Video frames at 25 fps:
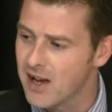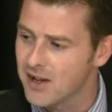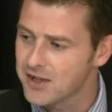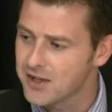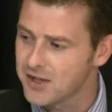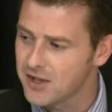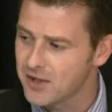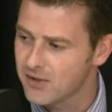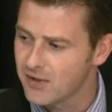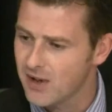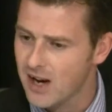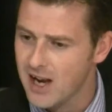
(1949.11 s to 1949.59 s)

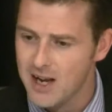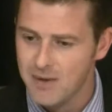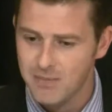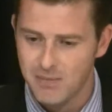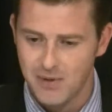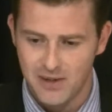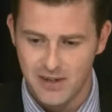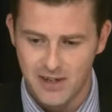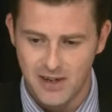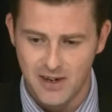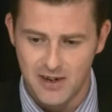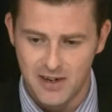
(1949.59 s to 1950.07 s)
pronounce it right,
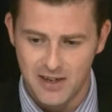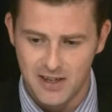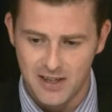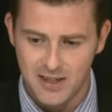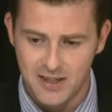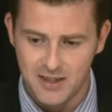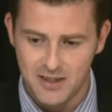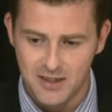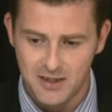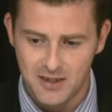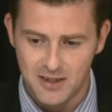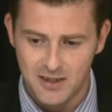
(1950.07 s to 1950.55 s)
but there it
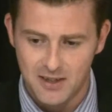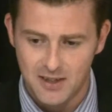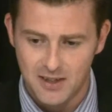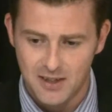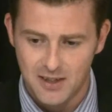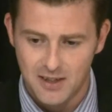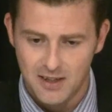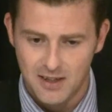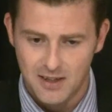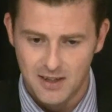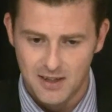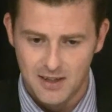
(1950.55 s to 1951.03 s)
is.
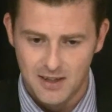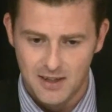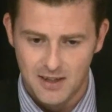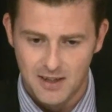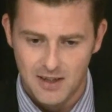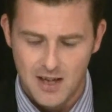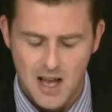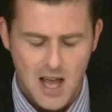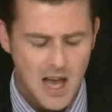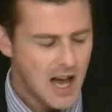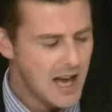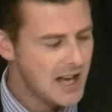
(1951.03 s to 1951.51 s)

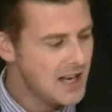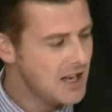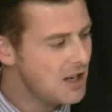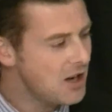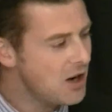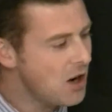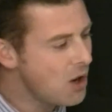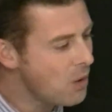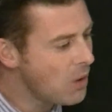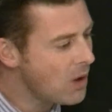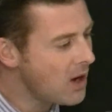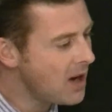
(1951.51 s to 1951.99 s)
And you
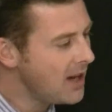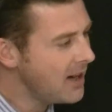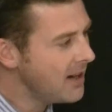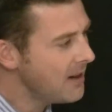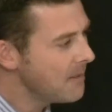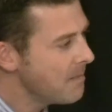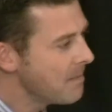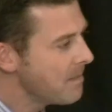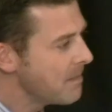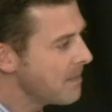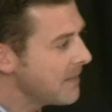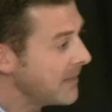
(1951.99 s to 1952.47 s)
know
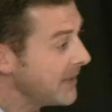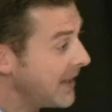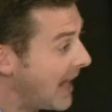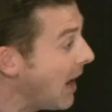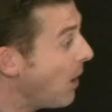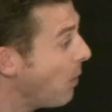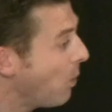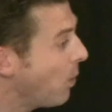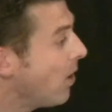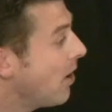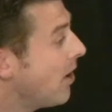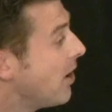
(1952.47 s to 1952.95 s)
what?
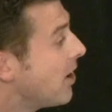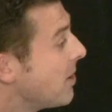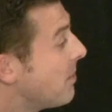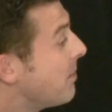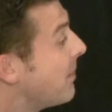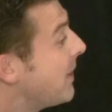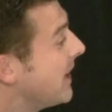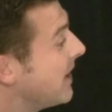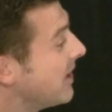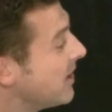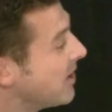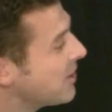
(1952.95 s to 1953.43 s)
That word
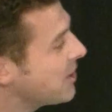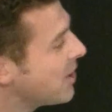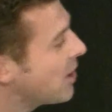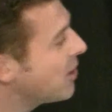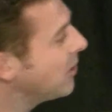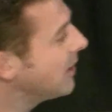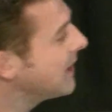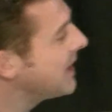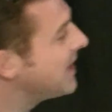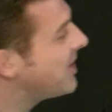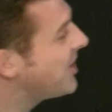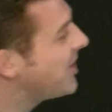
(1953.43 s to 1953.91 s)
appears
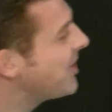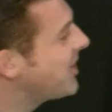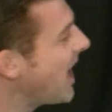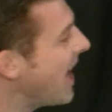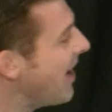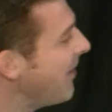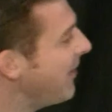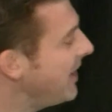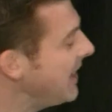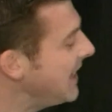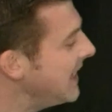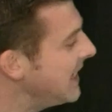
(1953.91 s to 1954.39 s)
only
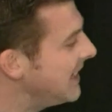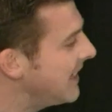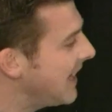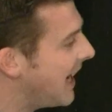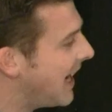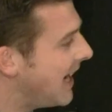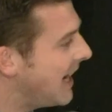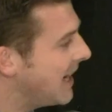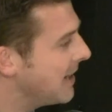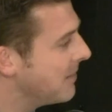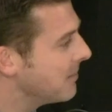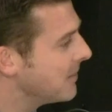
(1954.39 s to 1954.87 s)
70
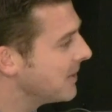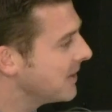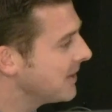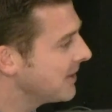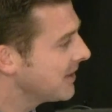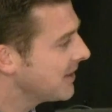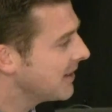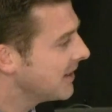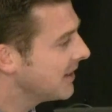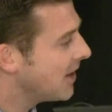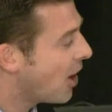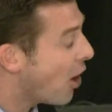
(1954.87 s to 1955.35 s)
times,
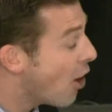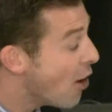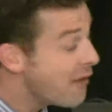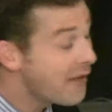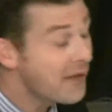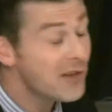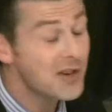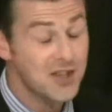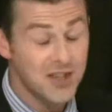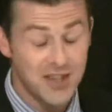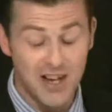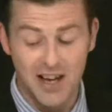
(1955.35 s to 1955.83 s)

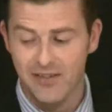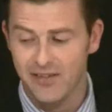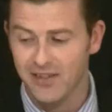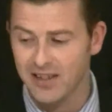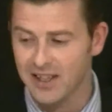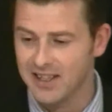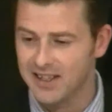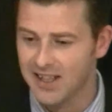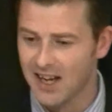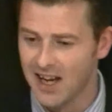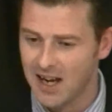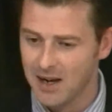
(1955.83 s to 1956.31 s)
over
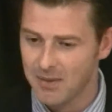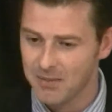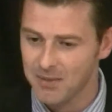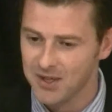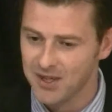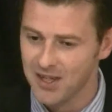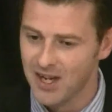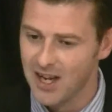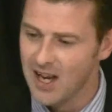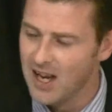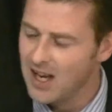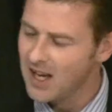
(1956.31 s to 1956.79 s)
70
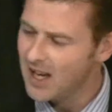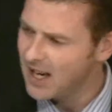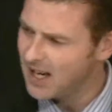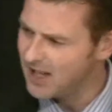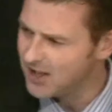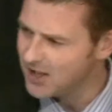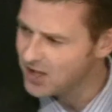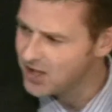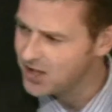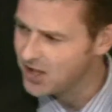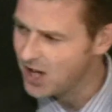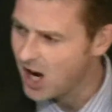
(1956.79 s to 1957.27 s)
times
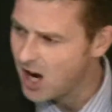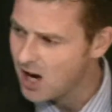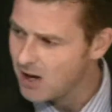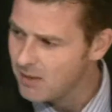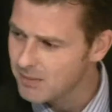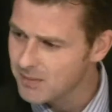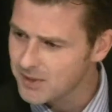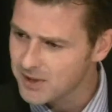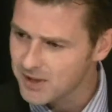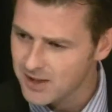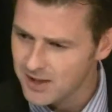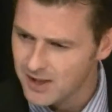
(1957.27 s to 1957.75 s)
in the
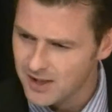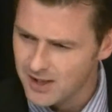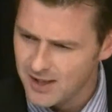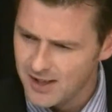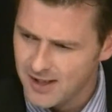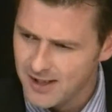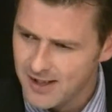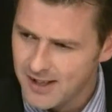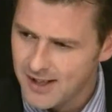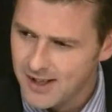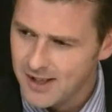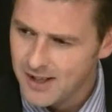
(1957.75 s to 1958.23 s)
Psalms.
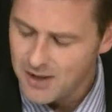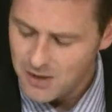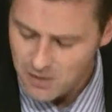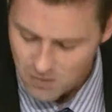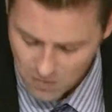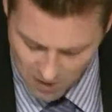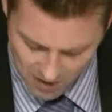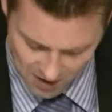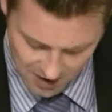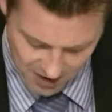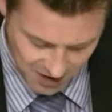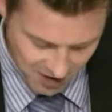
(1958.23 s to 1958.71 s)

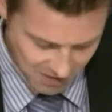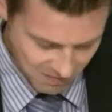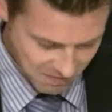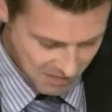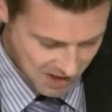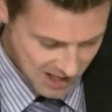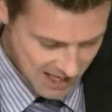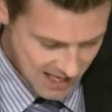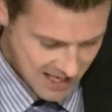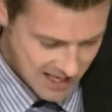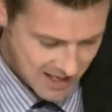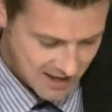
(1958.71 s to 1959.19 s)
What does it
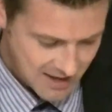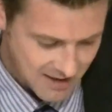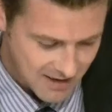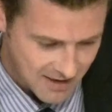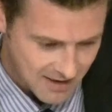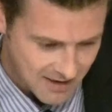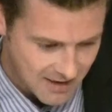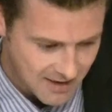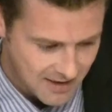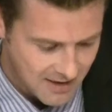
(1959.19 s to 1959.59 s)
mean?